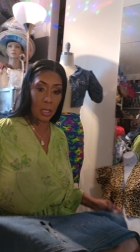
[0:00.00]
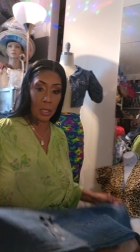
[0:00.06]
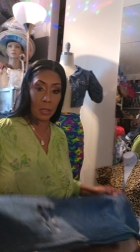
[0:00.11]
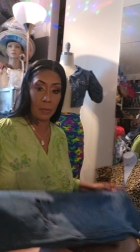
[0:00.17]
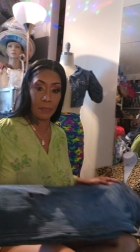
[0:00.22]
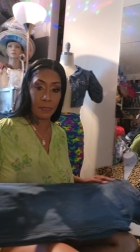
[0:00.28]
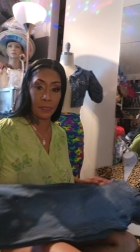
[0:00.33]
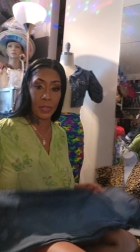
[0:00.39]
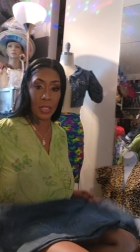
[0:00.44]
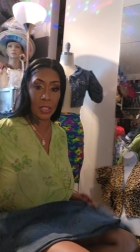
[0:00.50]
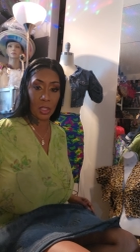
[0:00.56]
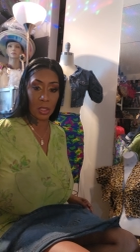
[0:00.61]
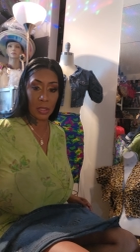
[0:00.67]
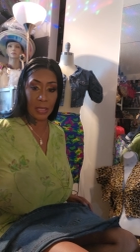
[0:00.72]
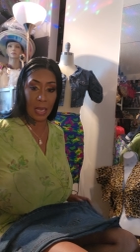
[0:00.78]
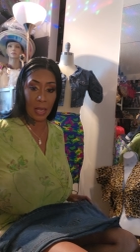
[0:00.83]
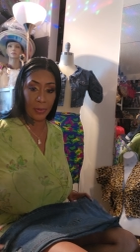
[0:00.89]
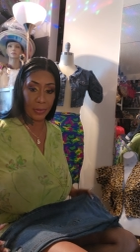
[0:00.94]
um that's
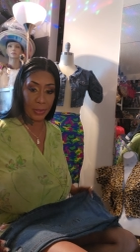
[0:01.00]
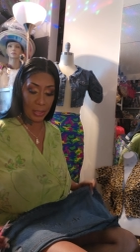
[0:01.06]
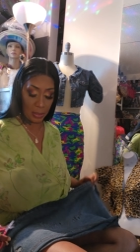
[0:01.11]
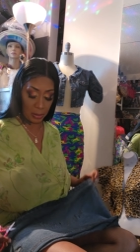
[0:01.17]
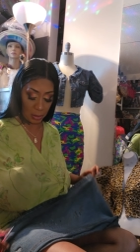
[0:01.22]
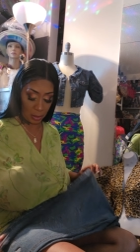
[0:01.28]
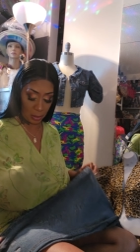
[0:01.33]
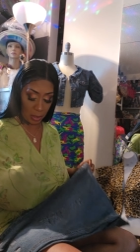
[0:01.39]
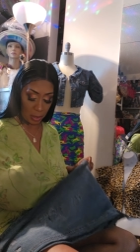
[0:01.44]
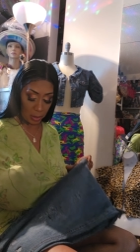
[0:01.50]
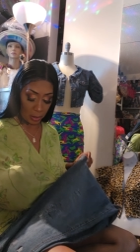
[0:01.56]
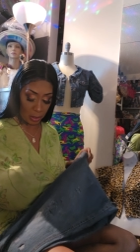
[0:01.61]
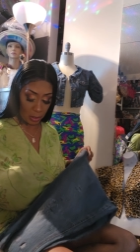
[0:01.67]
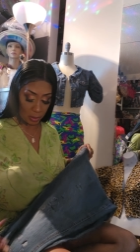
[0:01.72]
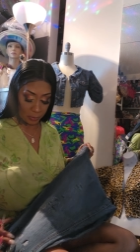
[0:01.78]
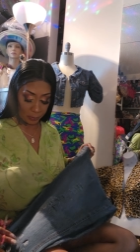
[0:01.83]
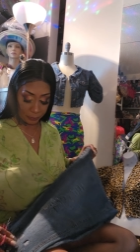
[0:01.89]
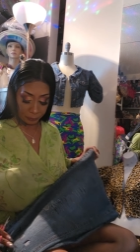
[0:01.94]
just how things is gonna
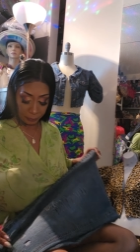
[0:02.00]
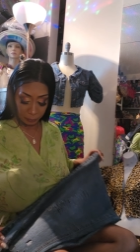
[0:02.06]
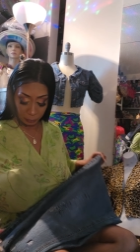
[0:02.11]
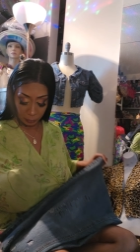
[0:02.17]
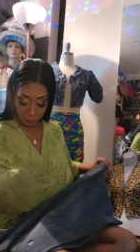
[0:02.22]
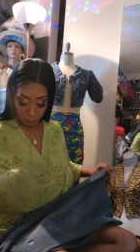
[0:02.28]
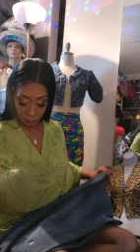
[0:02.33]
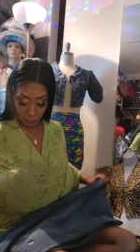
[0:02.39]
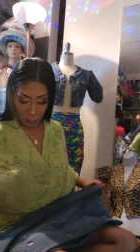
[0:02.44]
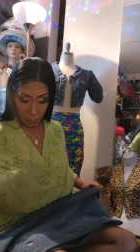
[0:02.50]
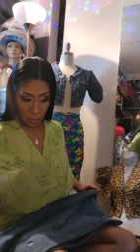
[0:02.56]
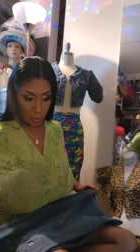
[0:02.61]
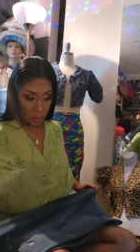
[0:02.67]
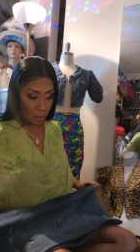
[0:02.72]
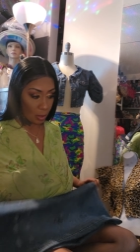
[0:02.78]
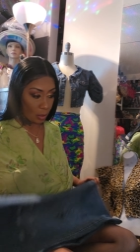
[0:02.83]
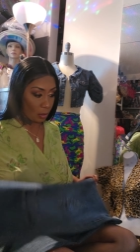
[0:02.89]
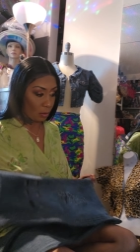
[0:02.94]
go.
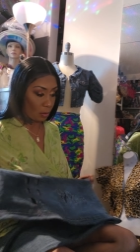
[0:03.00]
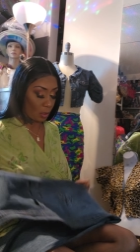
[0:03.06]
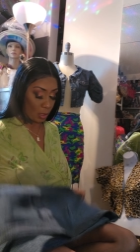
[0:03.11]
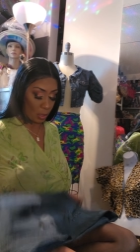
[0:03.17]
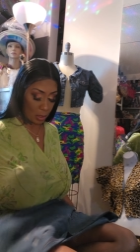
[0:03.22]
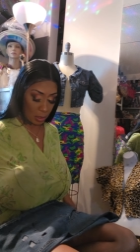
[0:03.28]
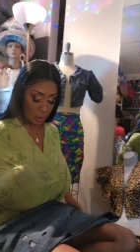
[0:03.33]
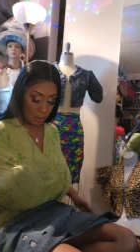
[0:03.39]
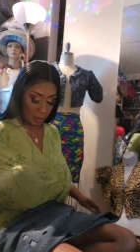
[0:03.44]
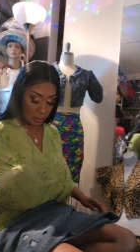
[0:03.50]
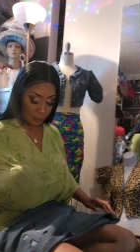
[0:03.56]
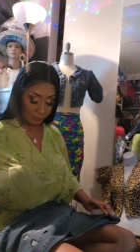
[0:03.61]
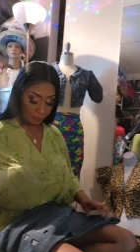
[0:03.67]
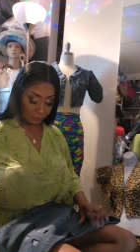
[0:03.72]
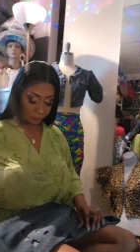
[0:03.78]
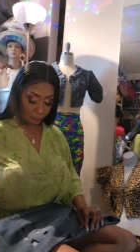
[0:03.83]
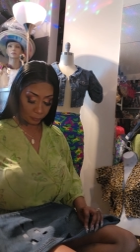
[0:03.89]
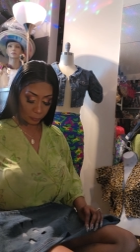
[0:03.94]
So
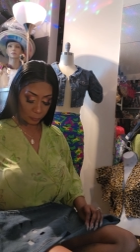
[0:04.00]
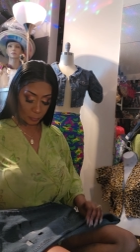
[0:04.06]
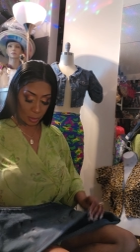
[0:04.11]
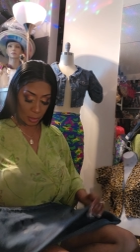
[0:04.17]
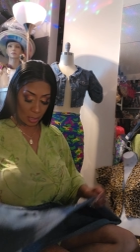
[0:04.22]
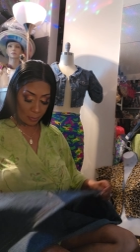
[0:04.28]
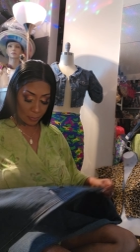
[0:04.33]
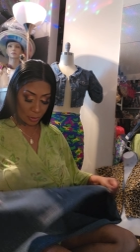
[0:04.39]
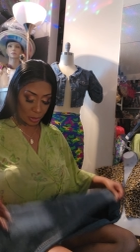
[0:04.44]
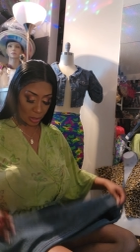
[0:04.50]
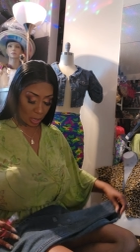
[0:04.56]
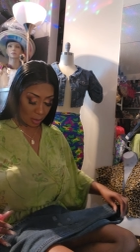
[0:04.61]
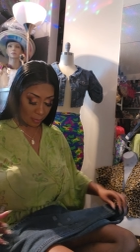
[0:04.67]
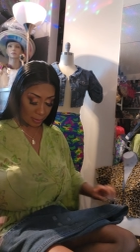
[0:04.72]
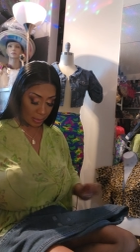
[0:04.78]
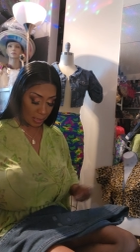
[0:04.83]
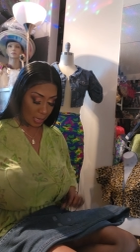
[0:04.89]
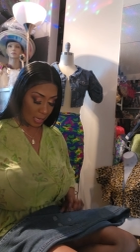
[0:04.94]
um yeah, I'm sorry